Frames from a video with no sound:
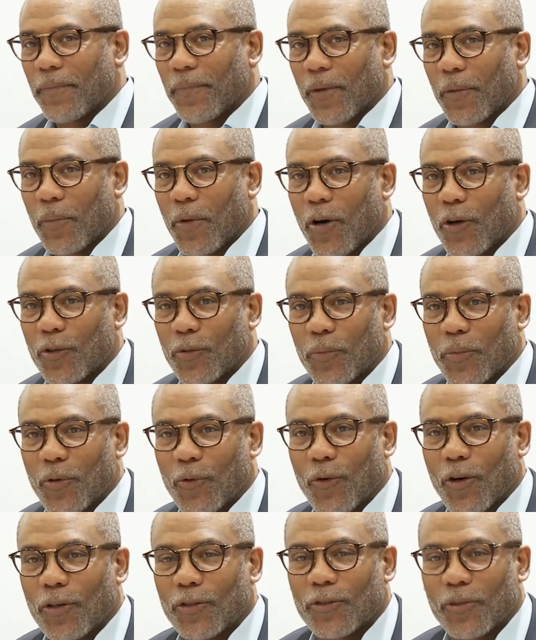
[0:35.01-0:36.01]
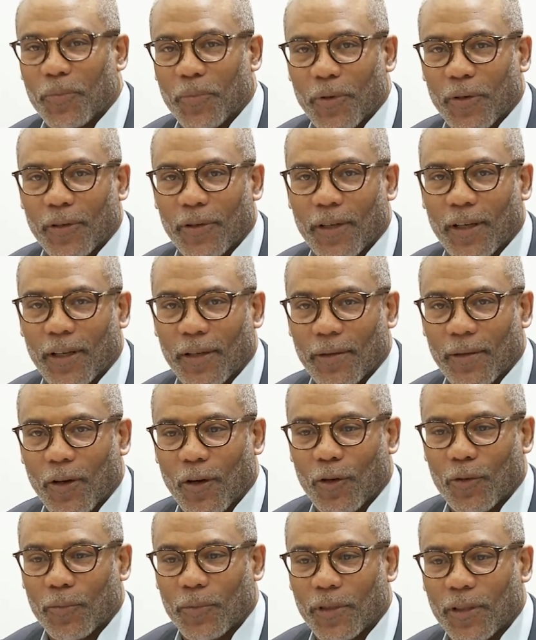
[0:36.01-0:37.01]
I'm Alderman Walter Burnett,
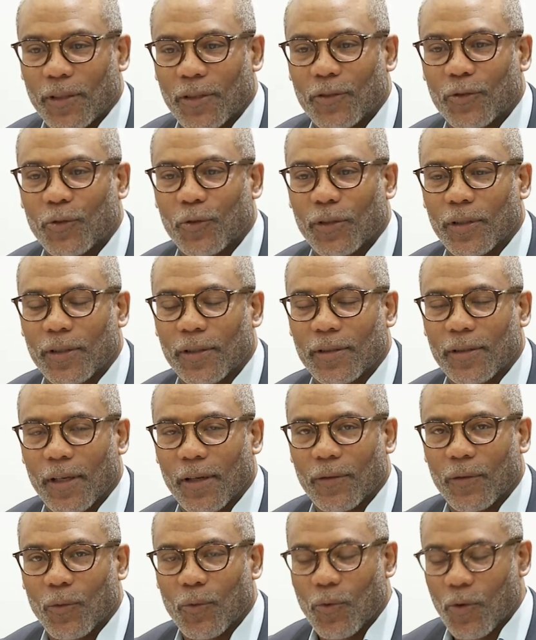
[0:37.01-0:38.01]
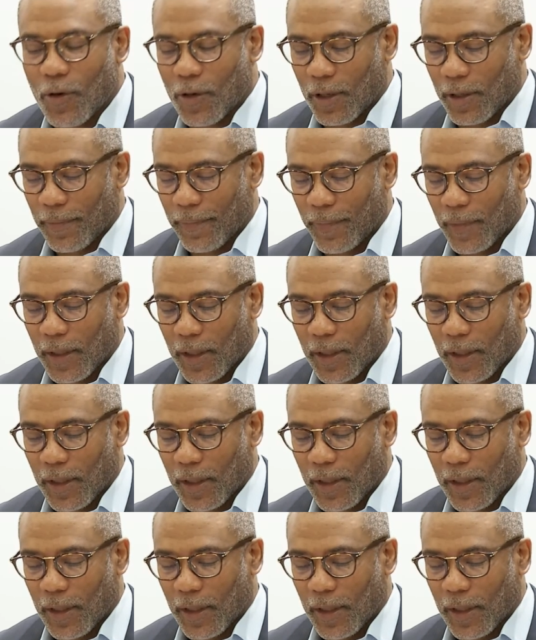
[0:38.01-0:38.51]
Alderman of the 27th Ward.